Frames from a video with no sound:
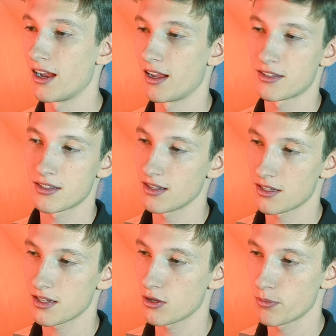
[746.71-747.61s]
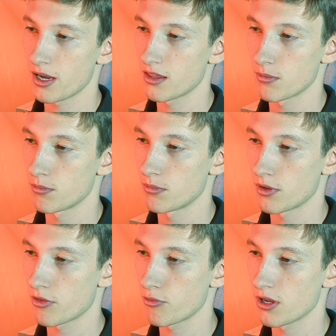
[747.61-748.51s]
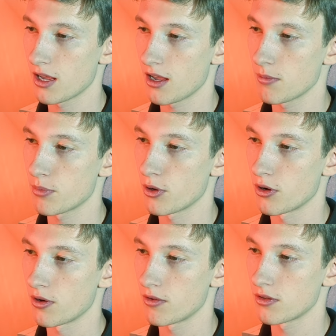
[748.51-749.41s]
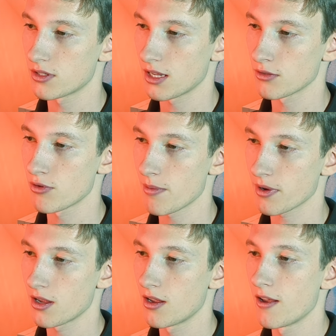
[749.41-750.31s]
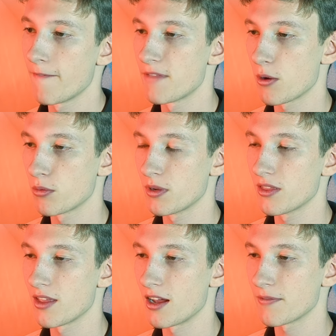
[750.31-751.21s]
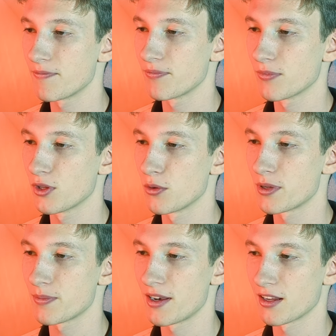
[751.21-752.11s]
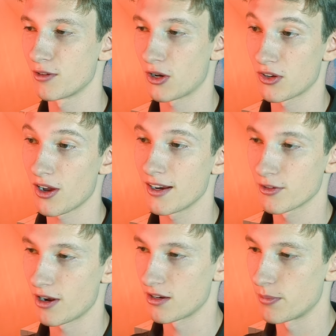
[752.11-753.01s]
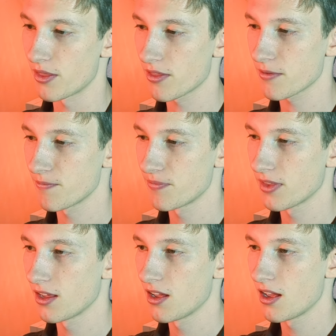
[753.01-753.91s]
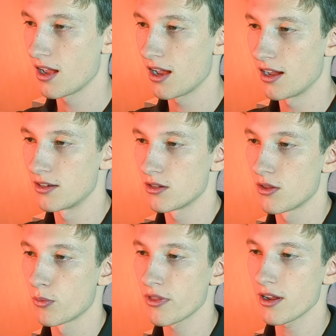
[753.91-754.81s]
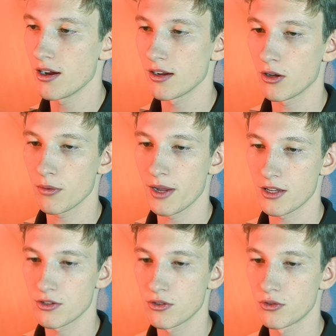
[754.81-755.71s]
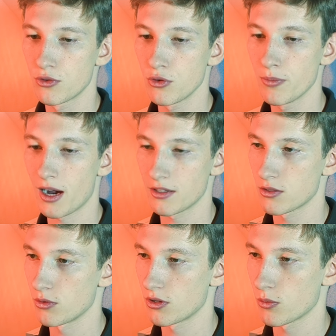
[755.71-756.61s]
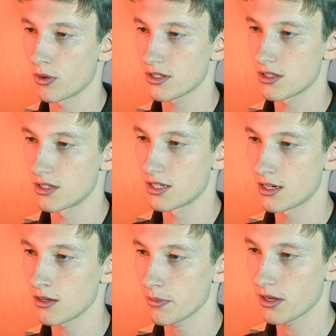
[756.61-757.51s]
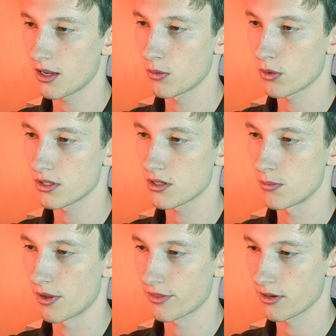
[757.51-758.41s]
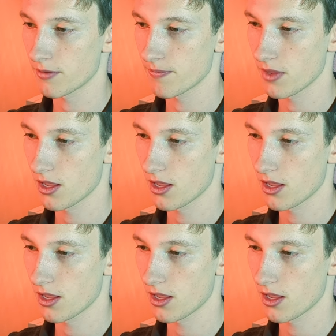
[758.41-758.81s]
Let's say you pay them 3K per sales rep. That would mean that you're spending around 9 grand a month. And the with AI column has 2 parts to it. Once the setup and once the monthly.